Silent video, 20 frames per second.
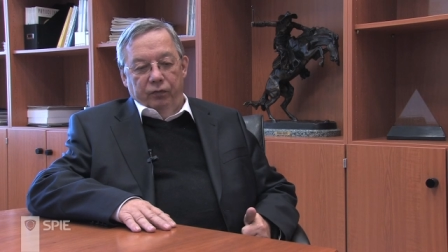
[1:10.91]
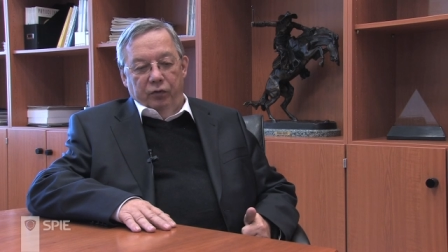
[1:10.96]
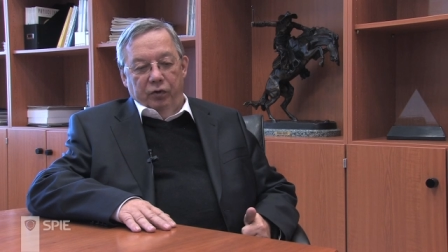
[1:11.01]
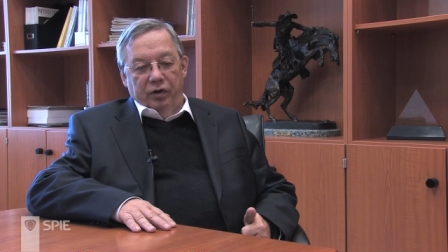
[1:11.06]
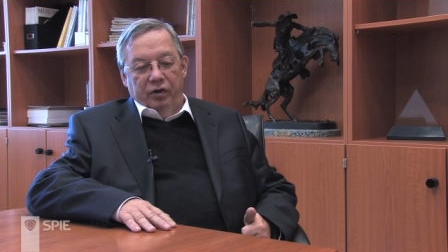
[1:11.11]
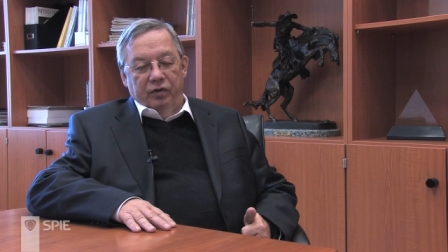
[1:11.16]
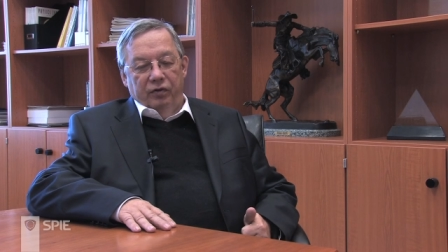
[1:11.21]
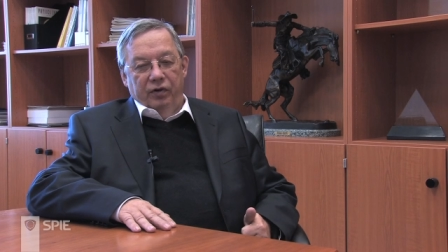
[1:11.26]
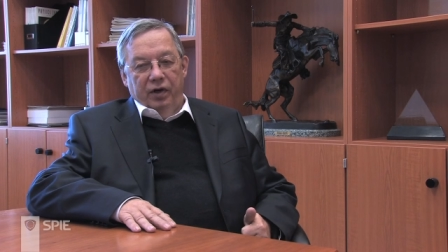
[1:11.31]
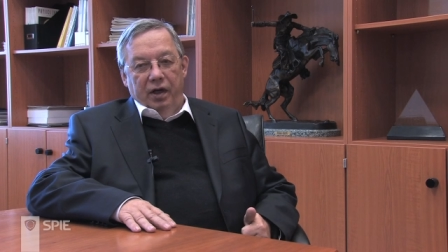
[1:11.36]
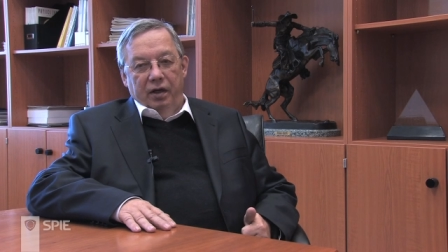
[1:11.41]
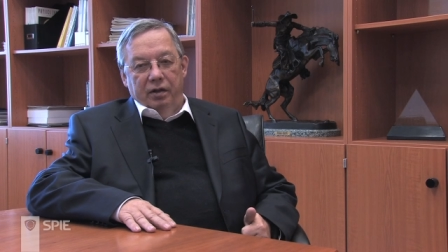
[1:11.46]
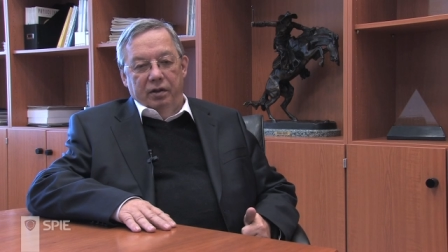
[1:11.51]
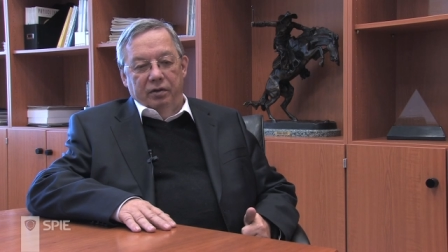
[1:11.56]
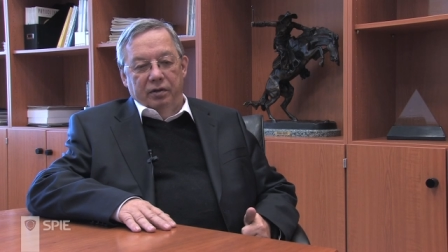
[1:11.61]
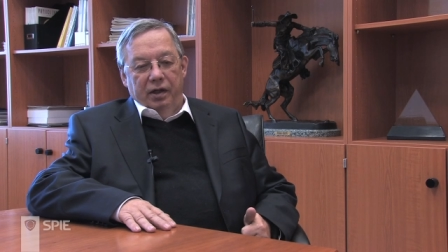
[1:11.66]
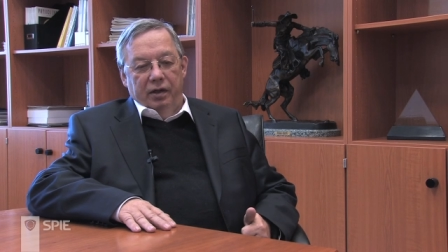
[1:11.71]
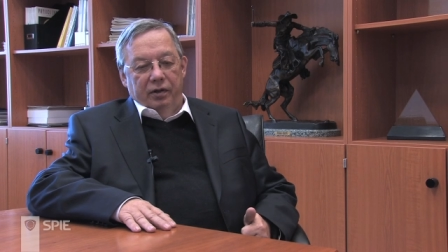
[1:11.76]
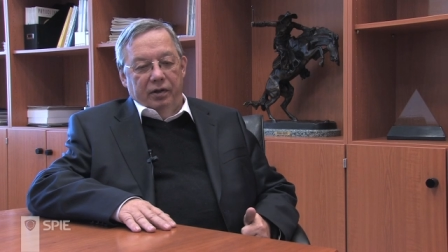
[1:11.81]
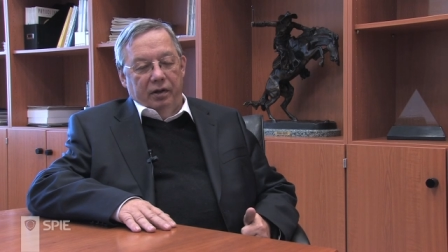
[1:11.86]

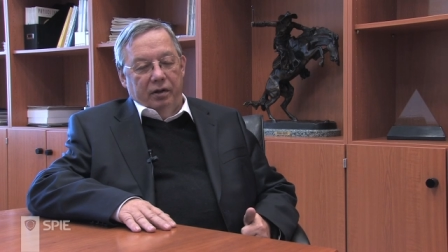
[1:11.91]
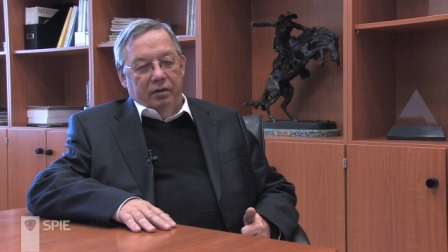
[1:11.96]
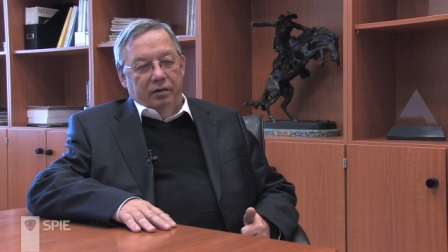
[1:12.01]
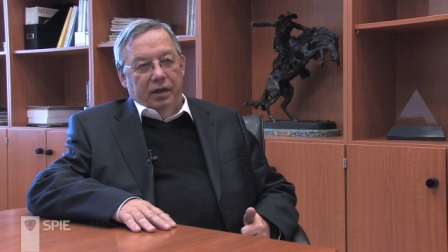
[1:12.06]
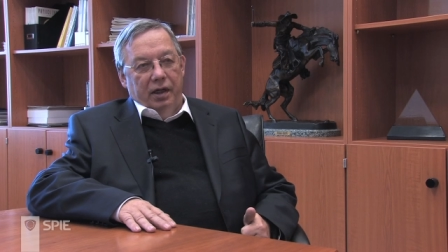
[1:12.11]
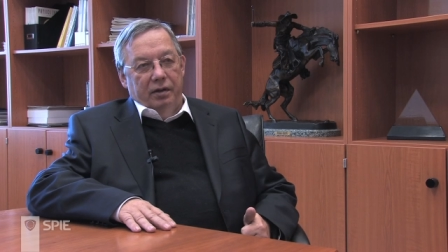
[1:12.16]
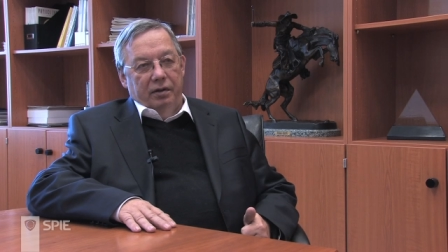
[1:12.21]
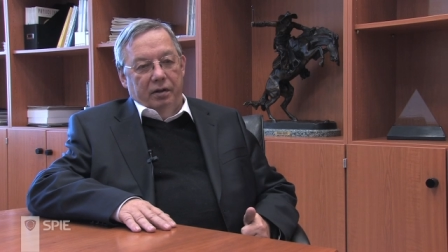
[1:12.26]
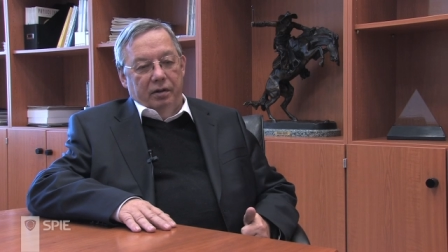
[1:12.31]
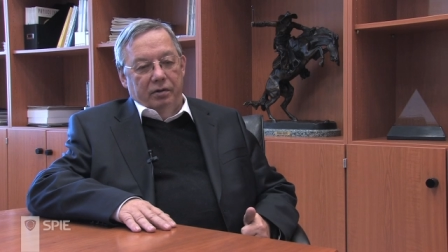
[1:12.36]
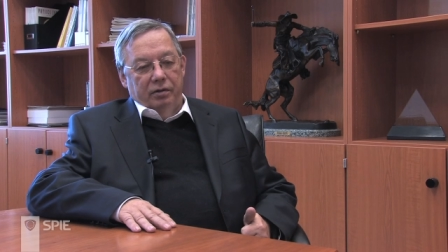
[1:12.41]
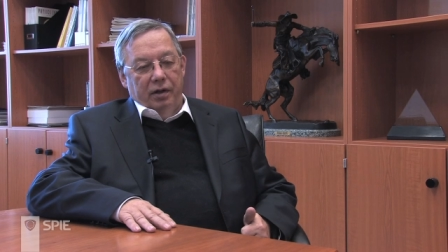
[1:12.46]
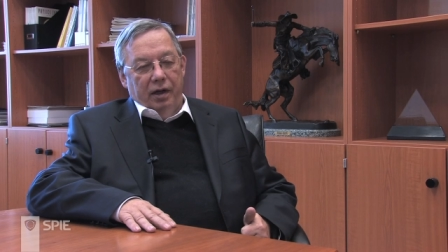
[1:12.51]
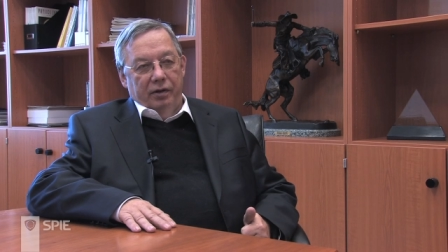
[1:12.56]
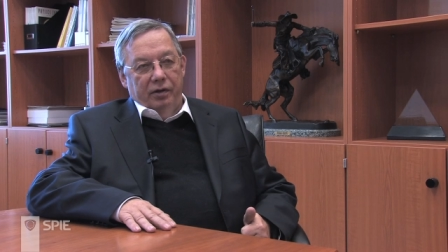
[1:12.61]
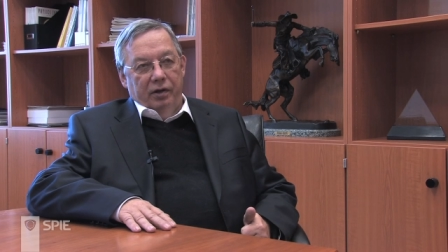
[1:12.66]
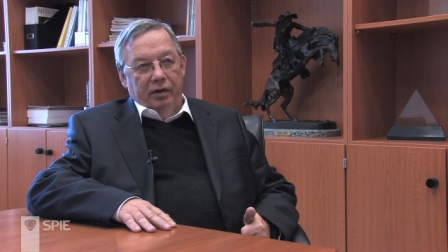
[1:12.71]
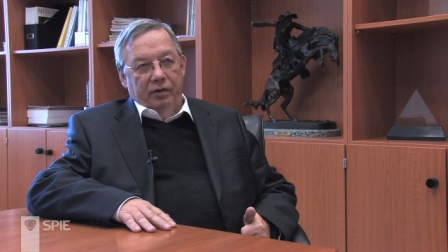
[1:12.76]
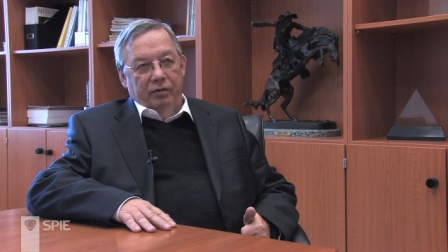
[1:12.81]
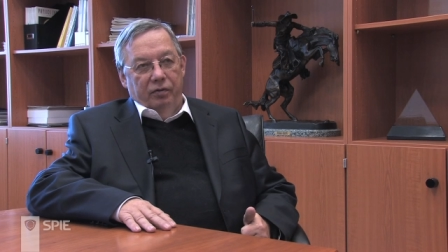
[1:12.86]
phosphate laser
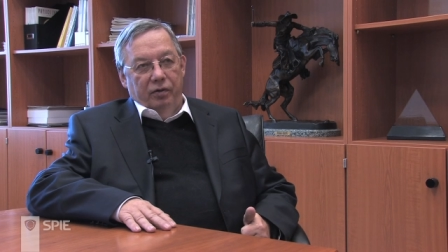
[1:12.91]
glasses,